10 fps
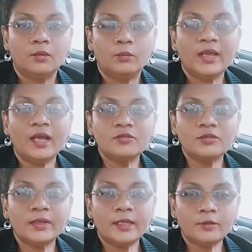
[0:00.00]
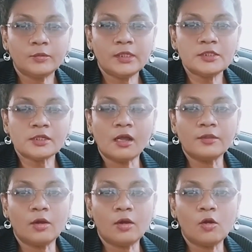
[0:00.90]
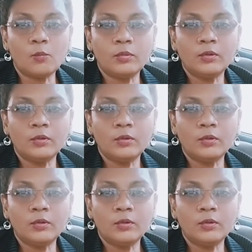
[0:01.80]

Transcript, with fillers: We have to help each other up.